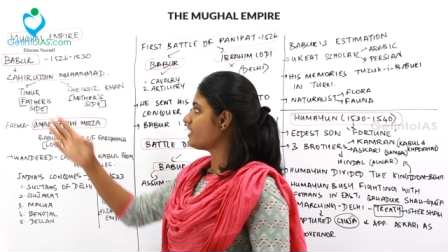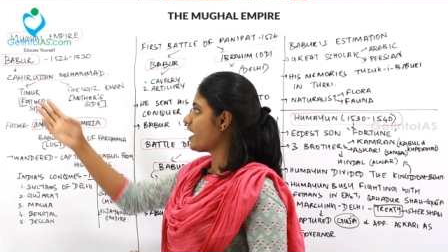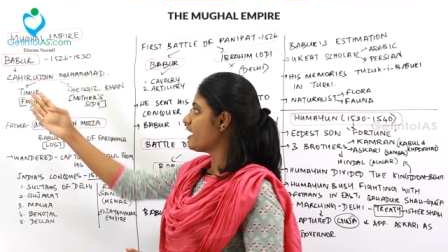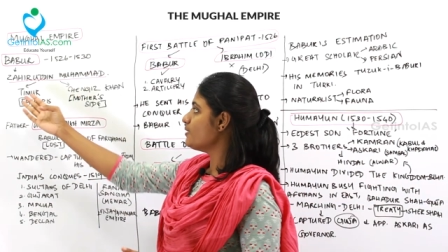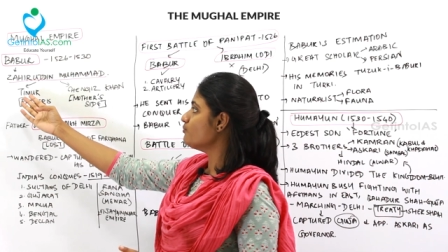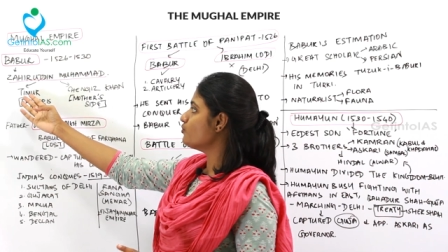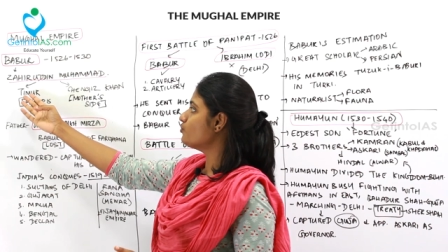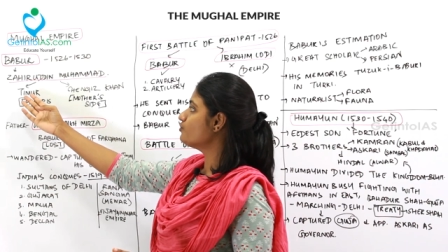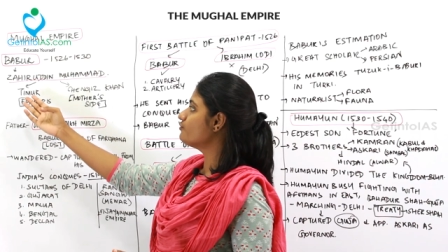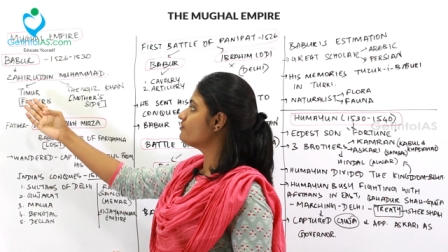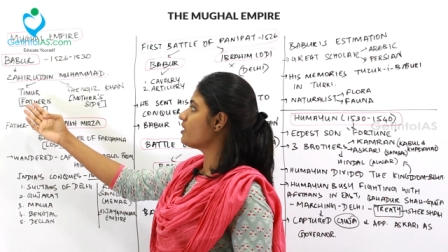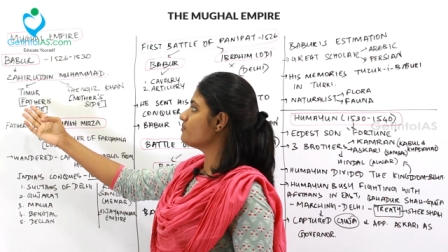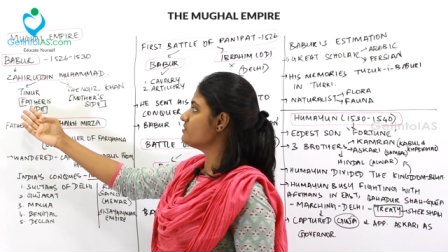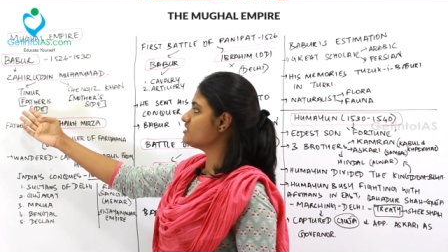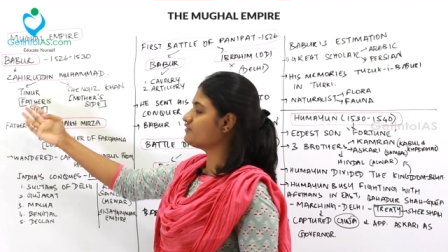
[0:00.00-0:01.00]
Taimur
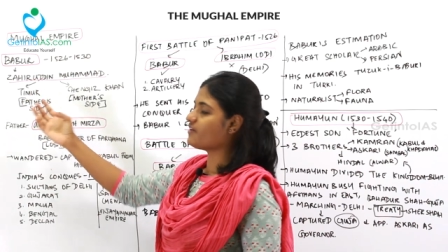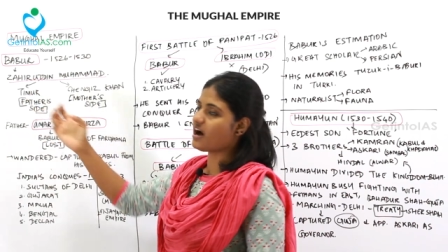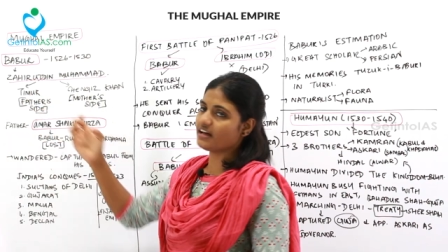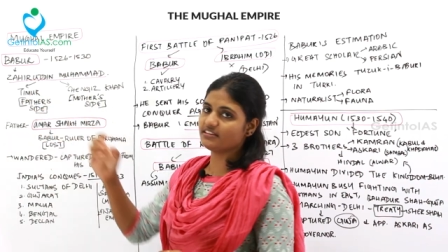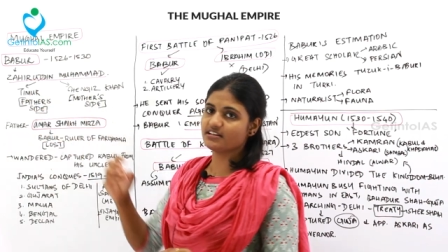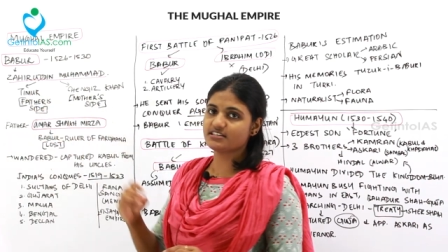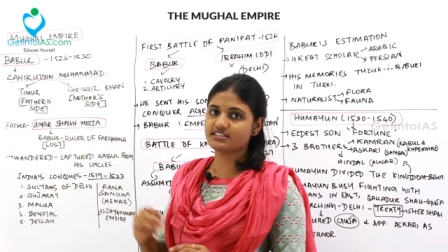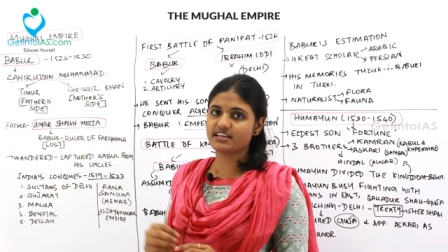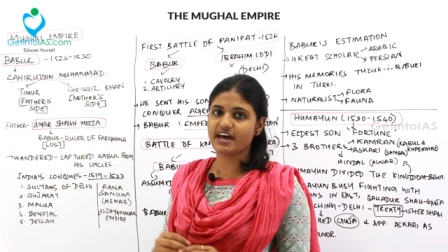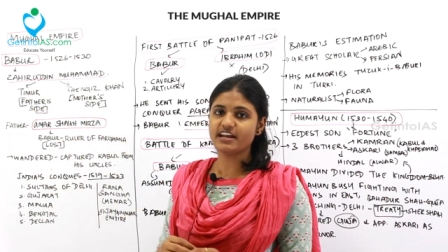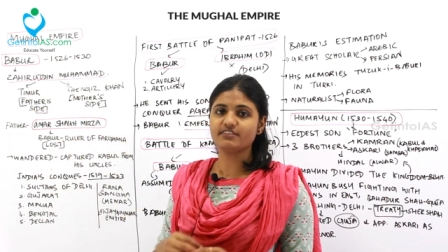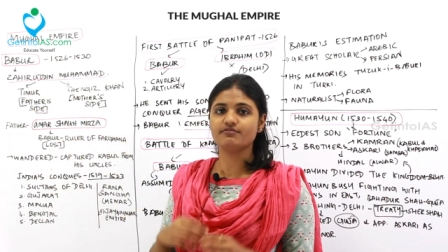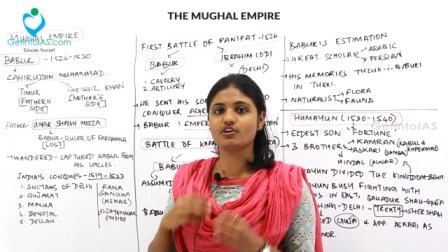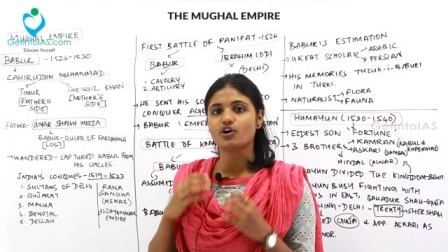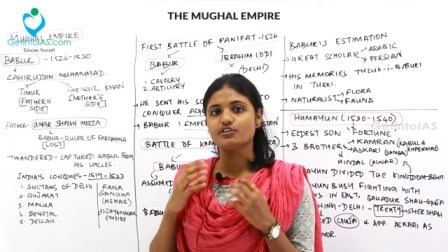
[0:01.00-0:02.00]
from his father's
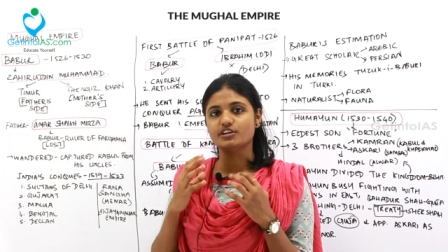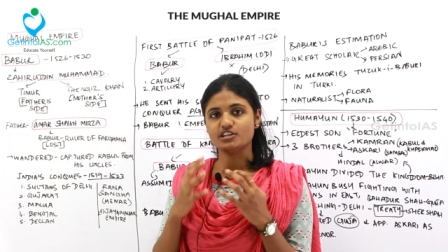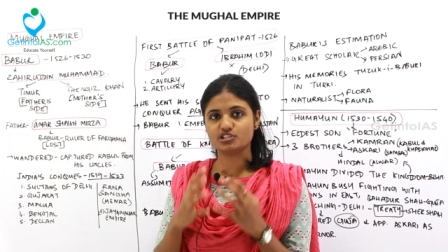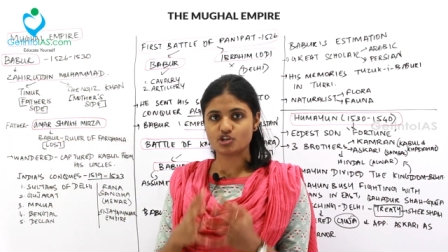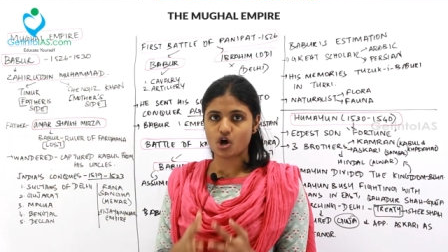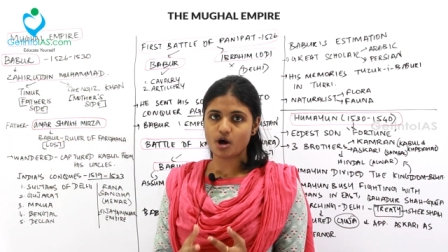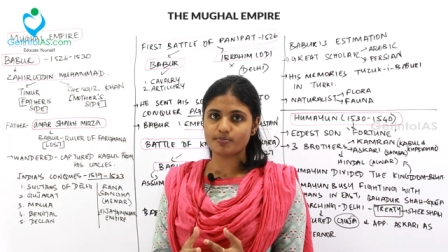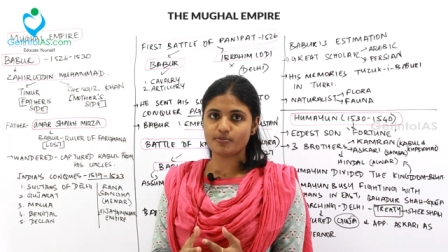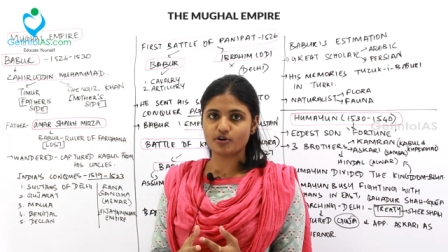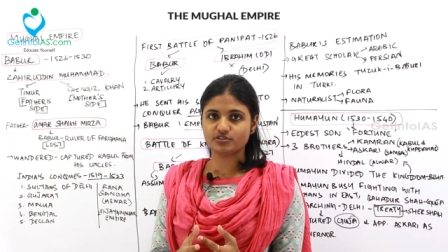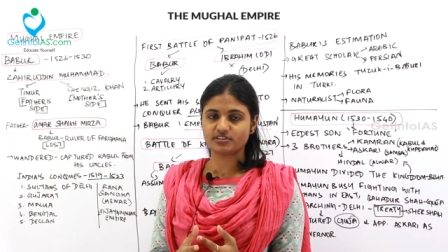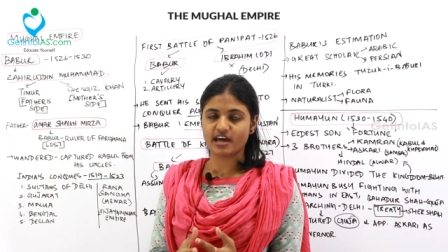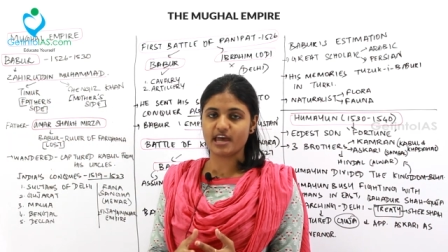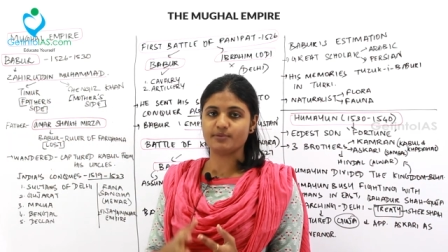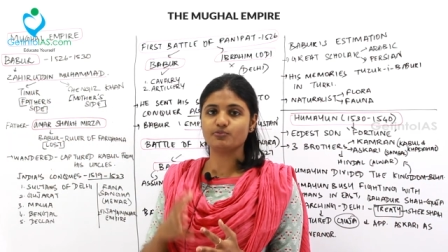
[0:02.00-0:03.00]
side. We already saw
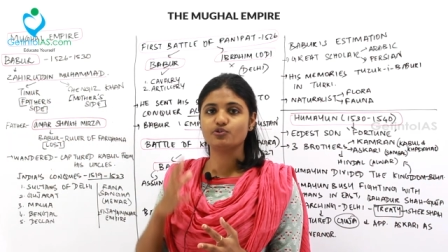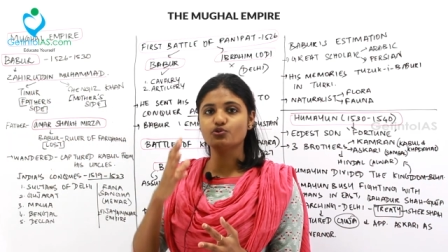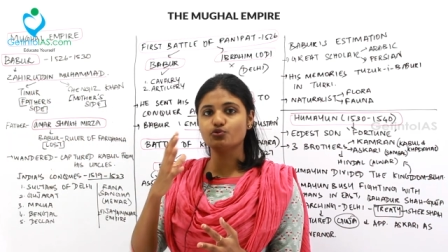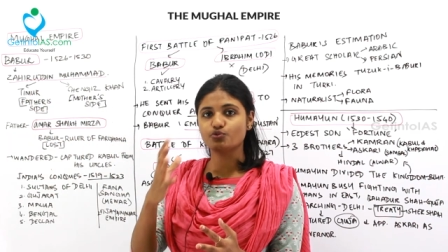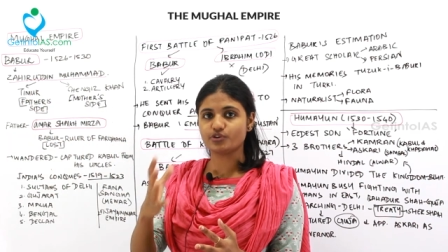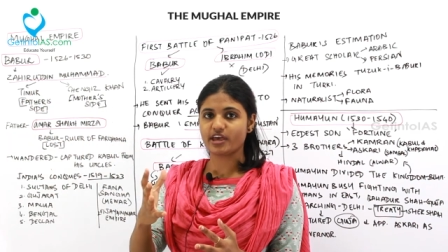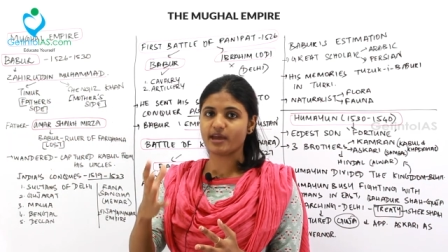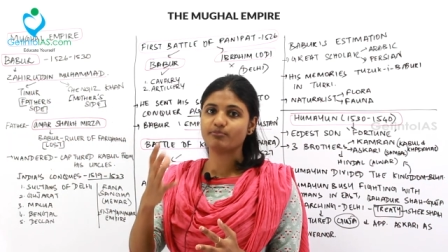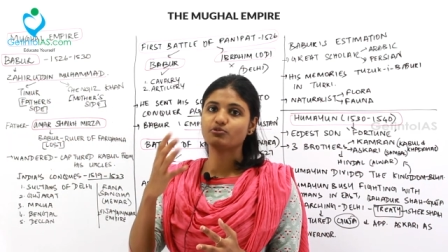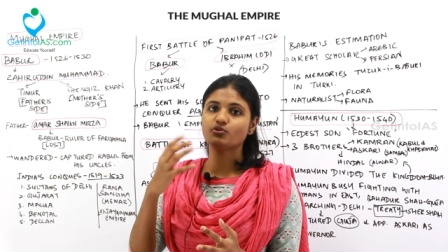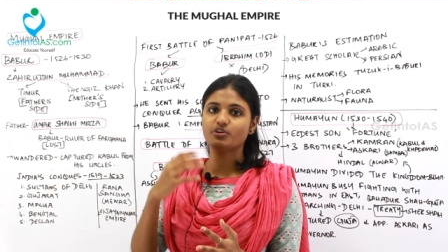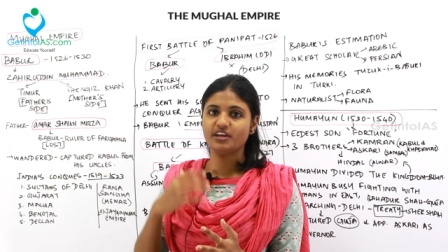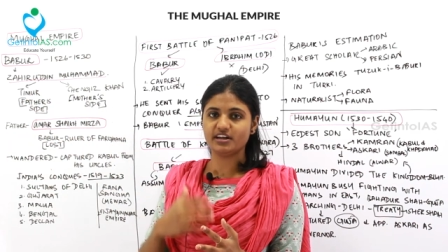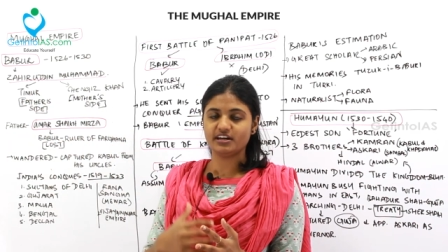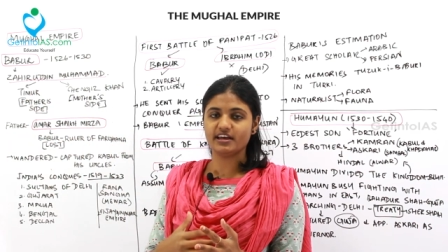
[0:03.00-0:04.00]
about Taimur who came
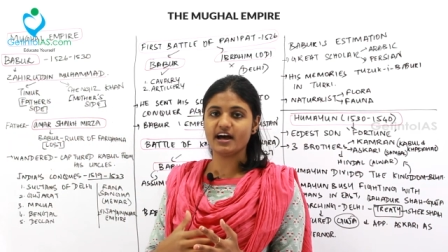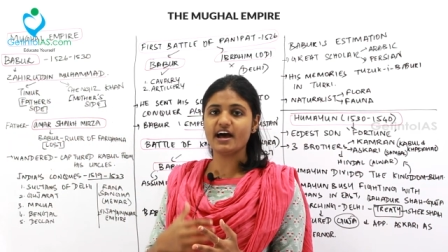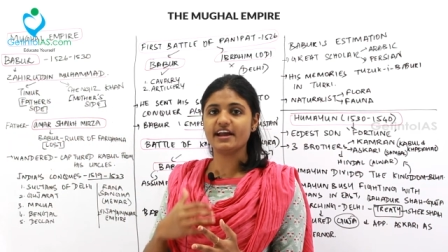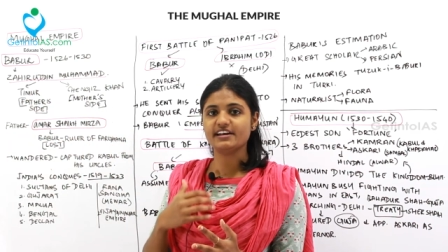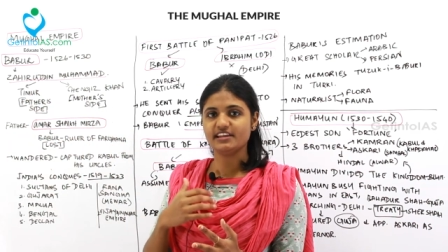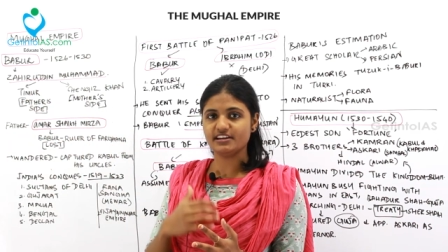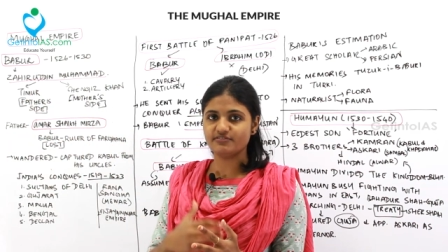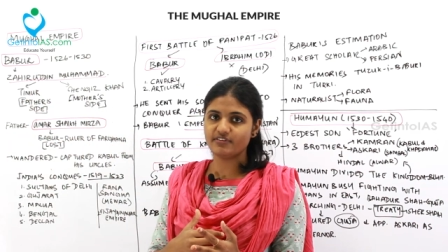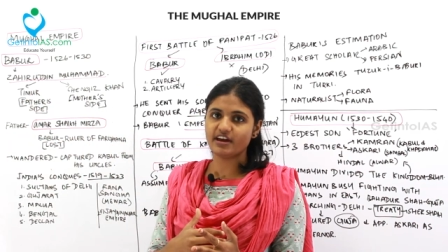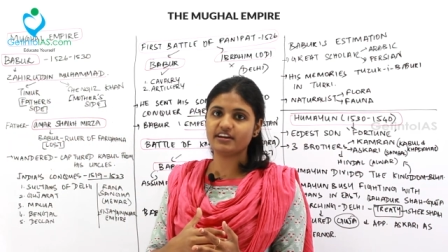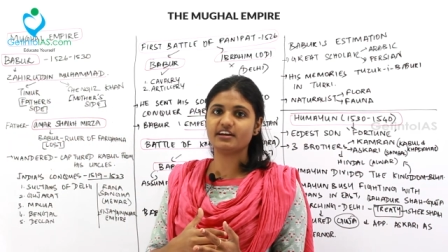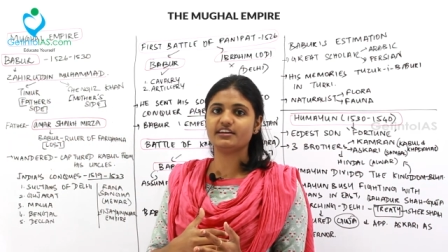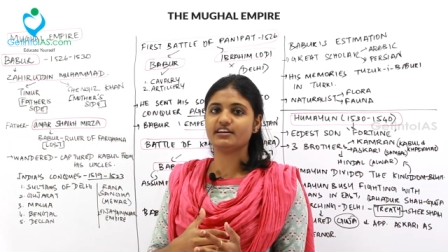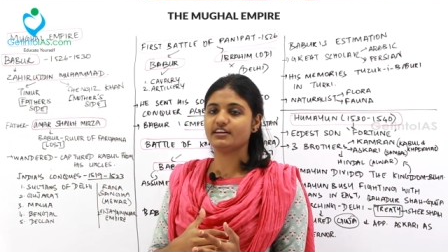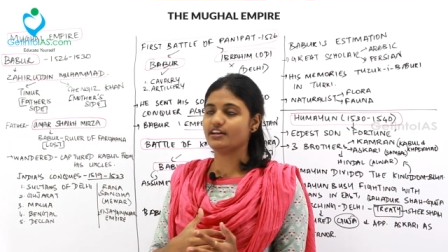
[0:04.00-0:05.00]
to India and
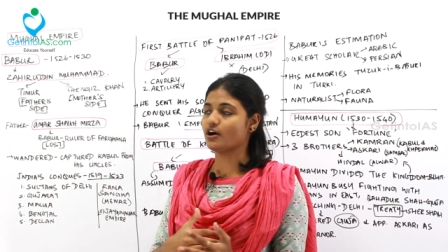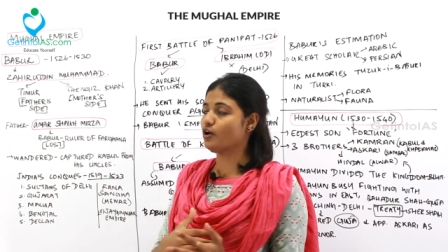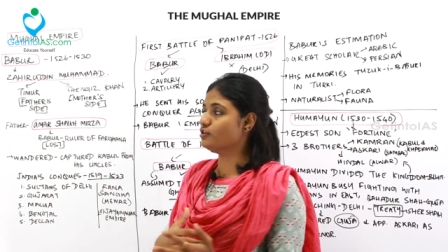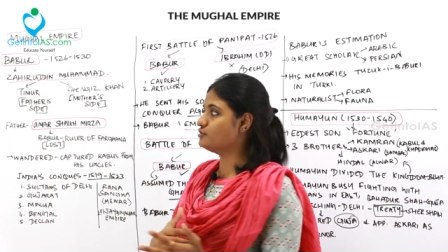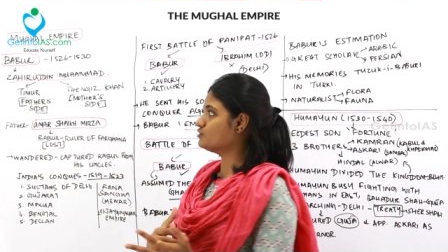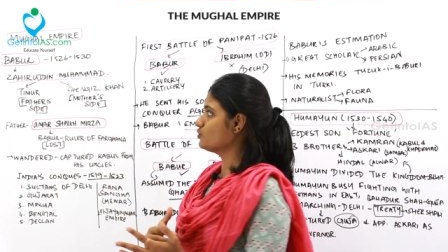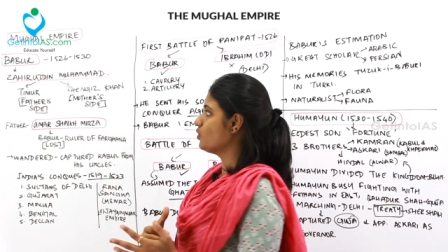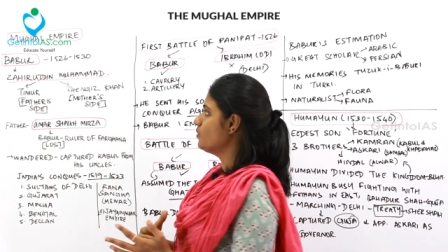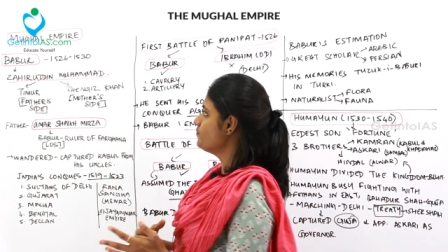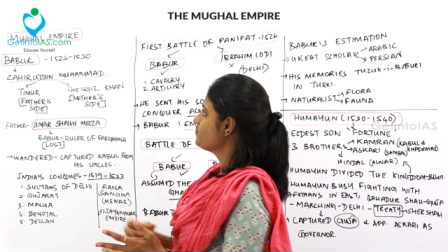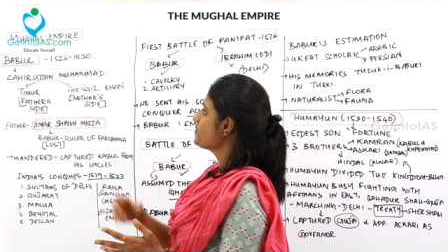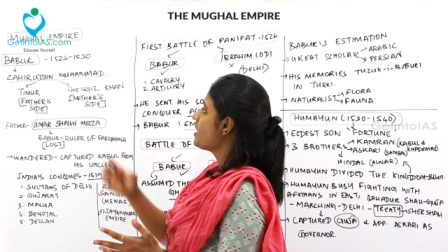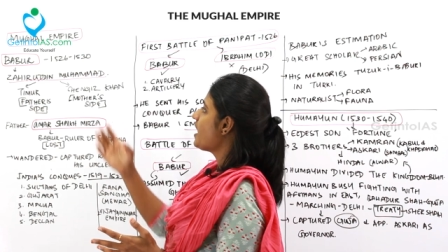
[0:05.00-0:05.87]
invaded India also.